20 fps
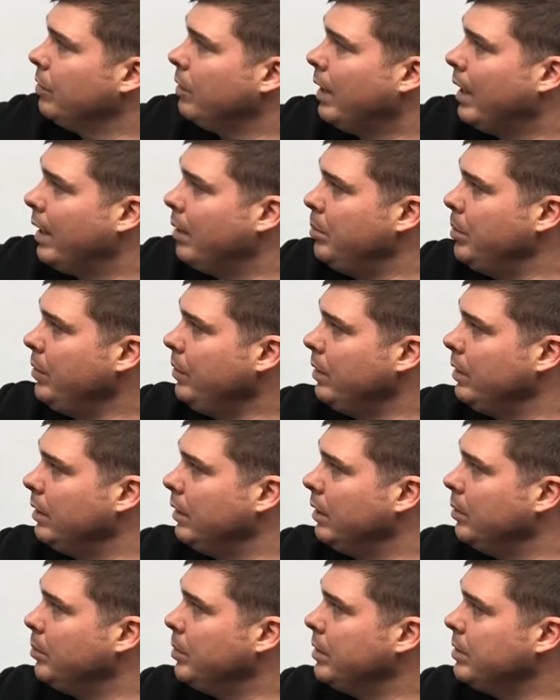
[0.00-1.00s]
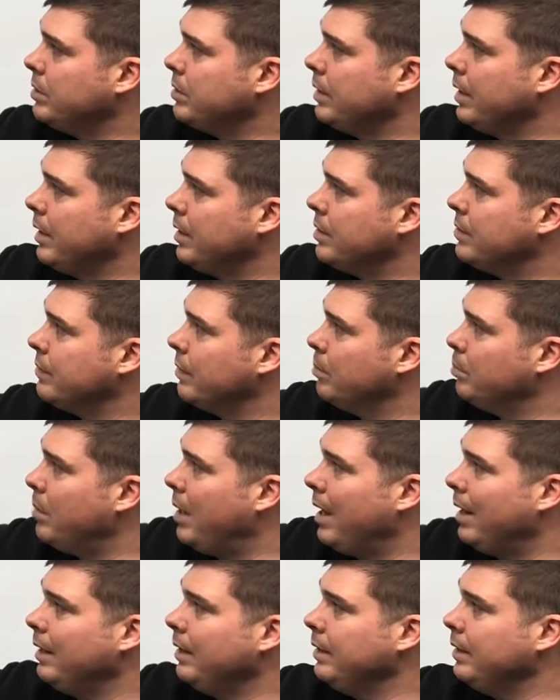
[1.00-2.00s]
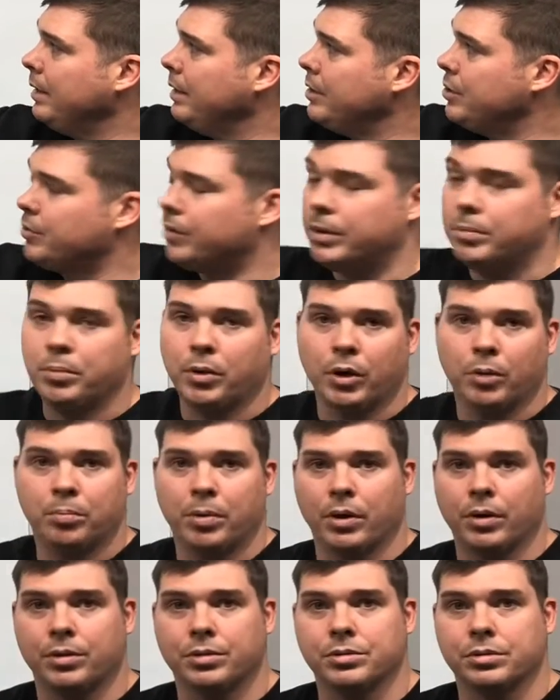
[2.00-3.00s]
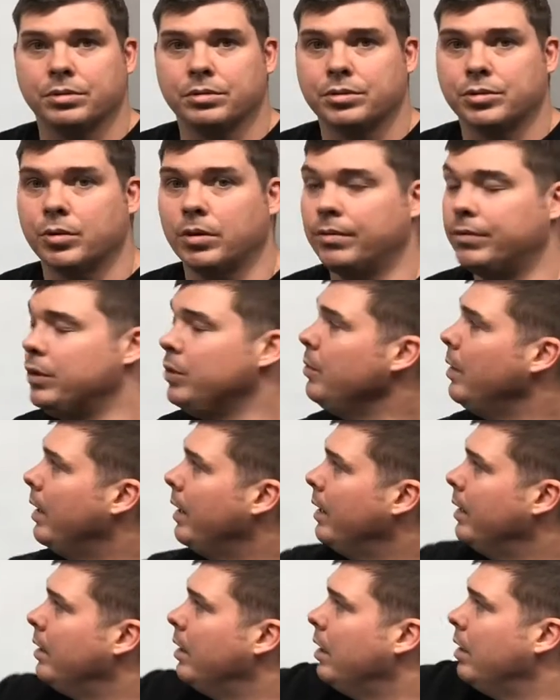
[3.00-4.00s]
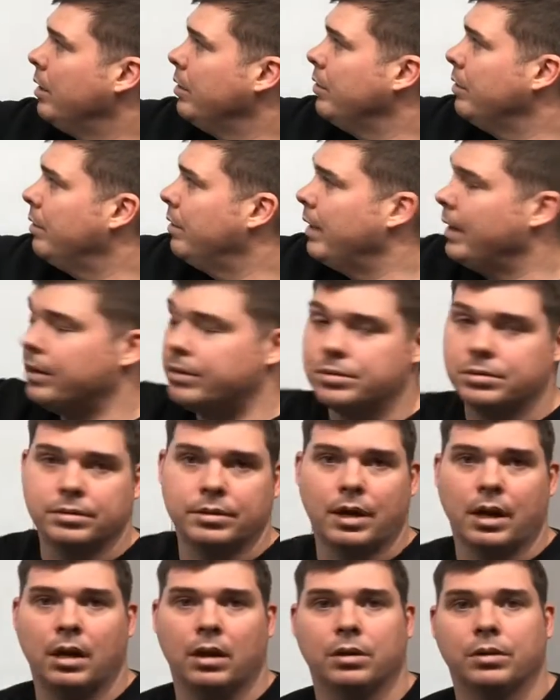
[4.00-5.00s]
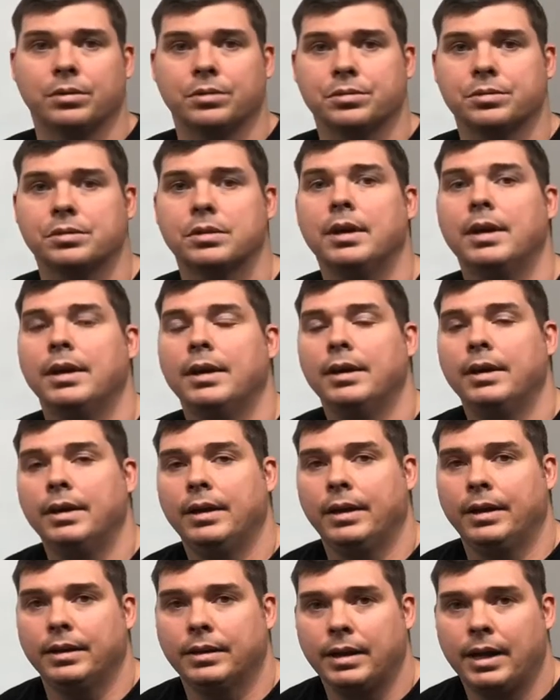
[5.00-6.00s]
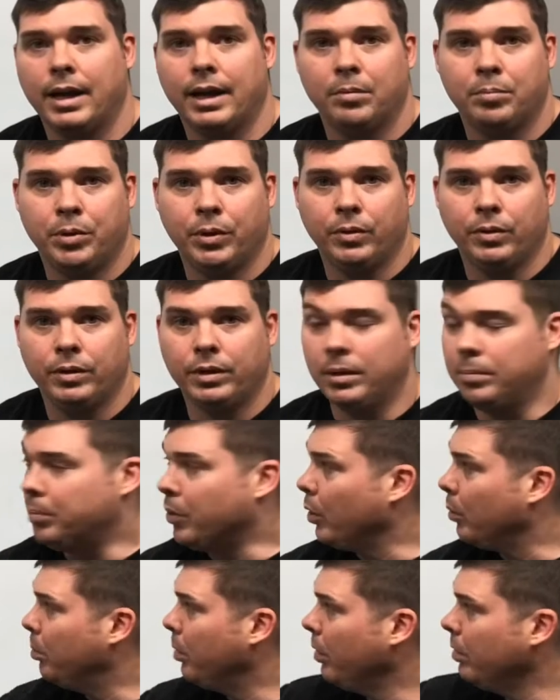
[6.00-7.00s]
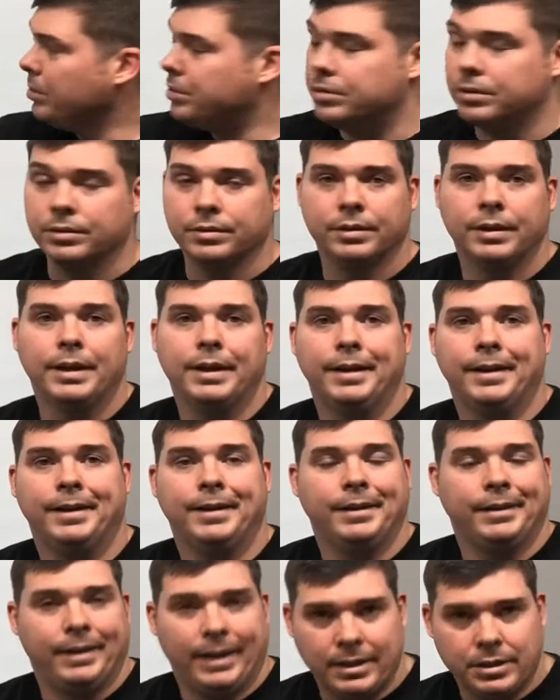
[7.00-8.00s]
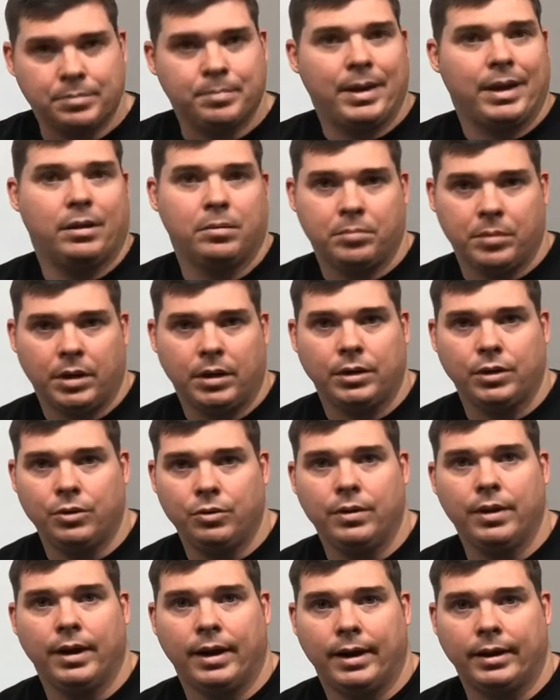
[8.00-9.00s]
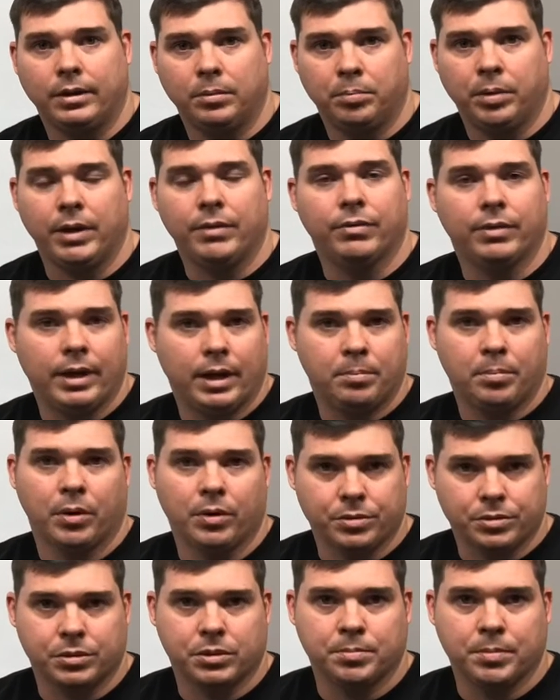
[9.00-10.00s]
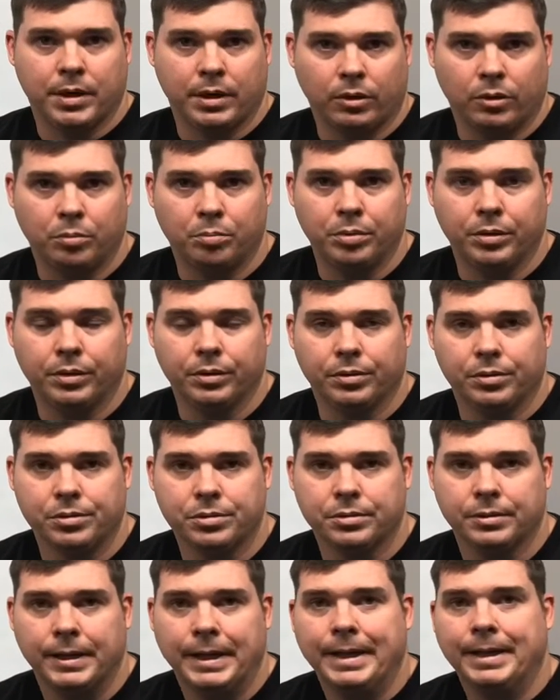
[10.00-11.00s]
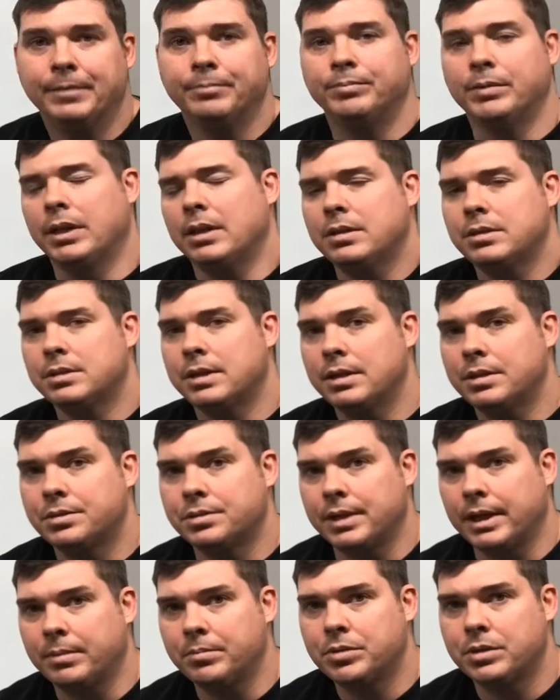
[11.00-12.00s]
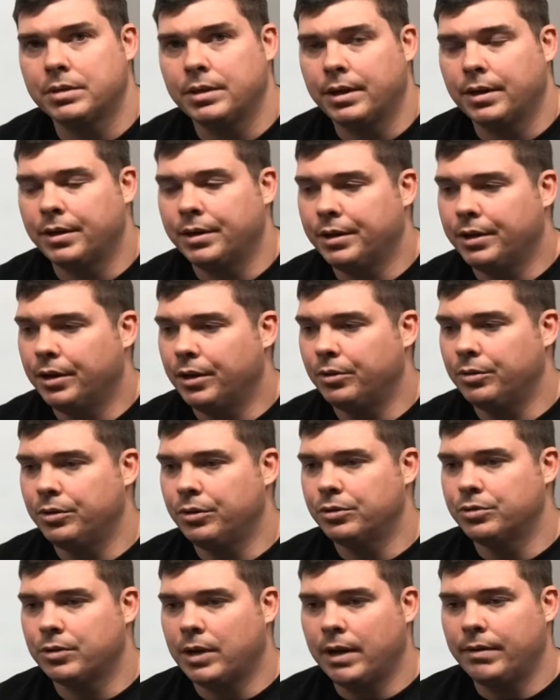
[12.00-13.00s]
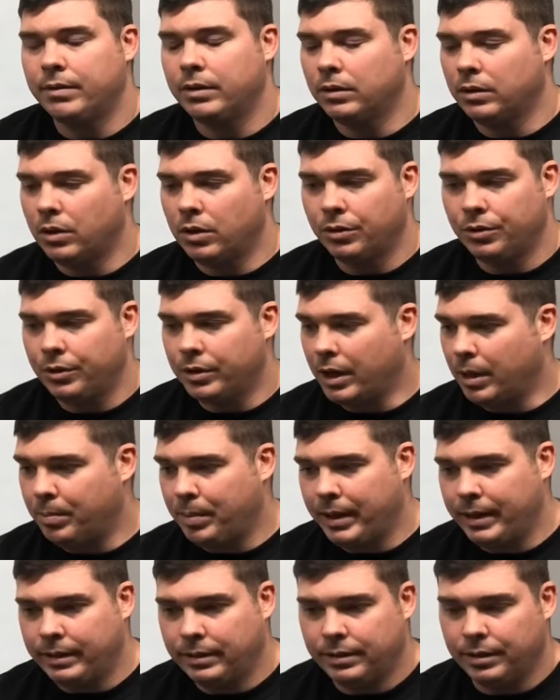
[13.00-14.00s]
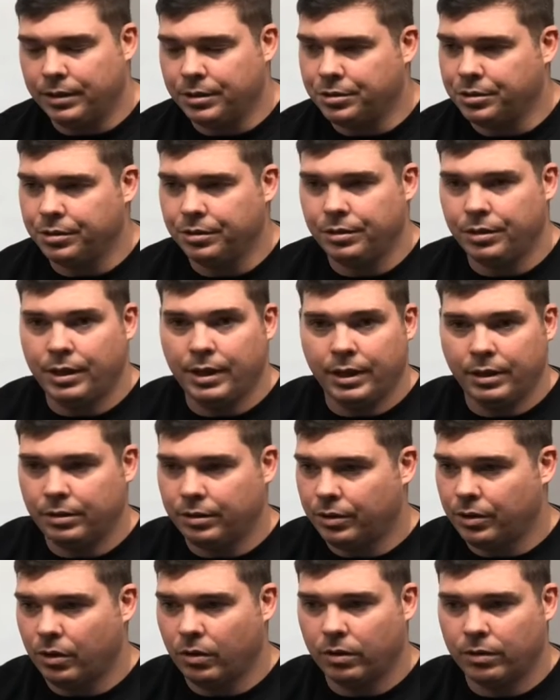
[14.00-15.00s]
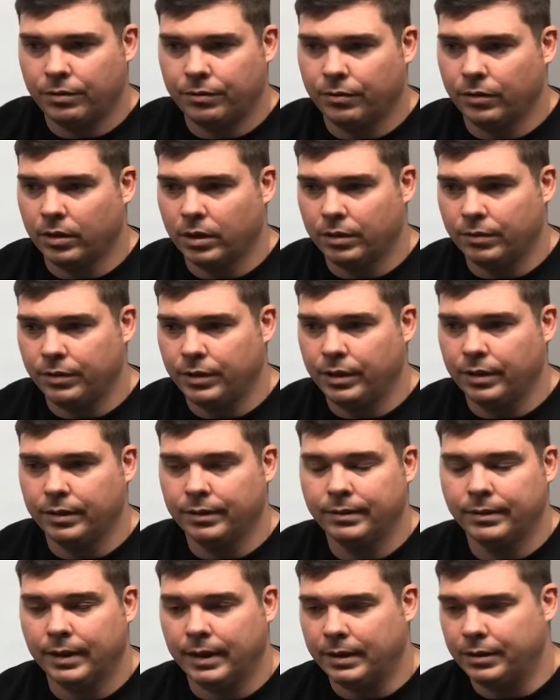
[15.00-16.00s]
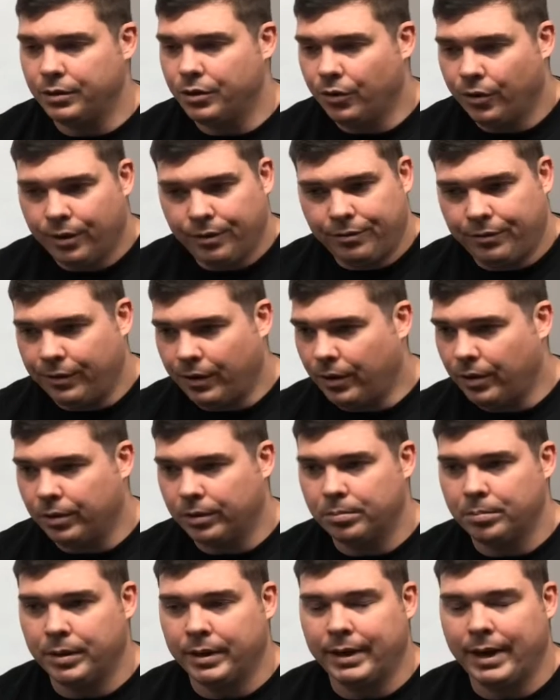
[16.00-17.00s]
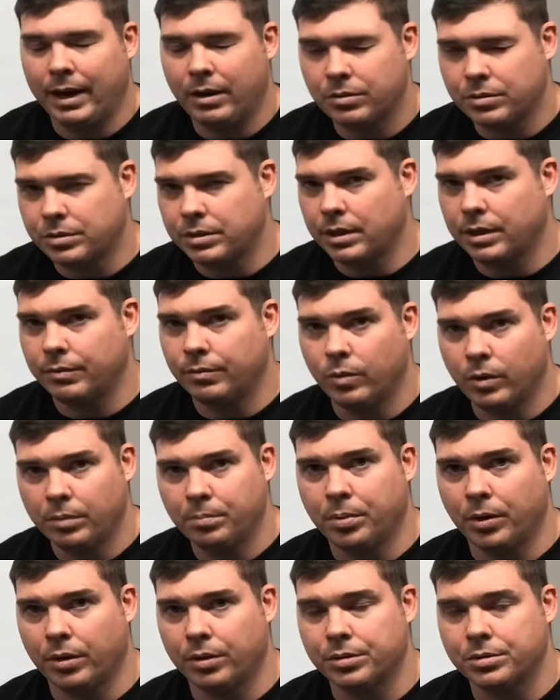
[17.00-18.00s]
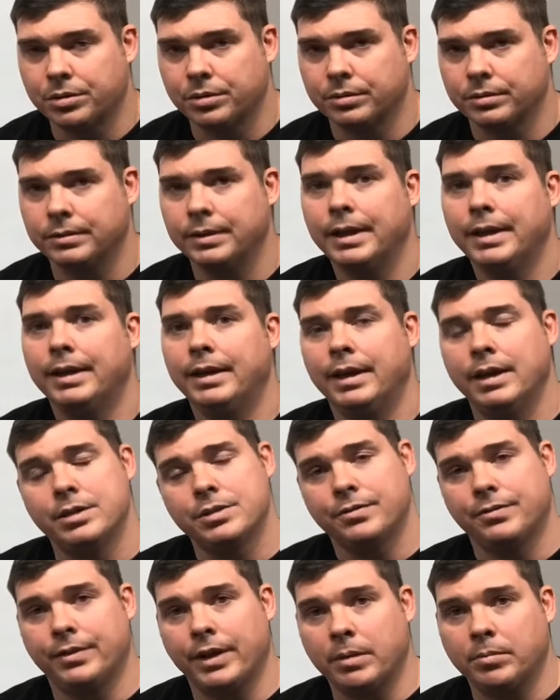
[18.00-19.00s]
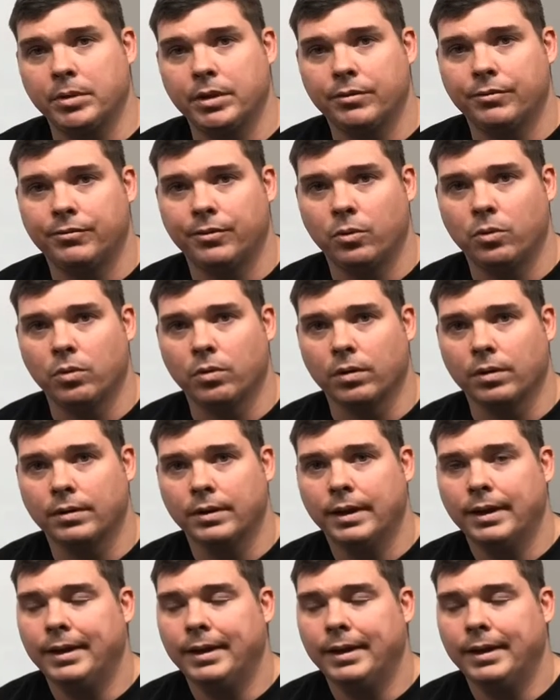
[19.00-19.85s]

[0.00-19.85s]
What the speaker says: liability limit stands for bodily injury per person. So if you had $100,000 in liability per person, that's the amount of money you got to pay for that person's medical bills. Now let's say the same scenario, you're driving along, you're not paying attention, you hit the car in front of you, you're at fault, but now instead of one person, it's a family of four.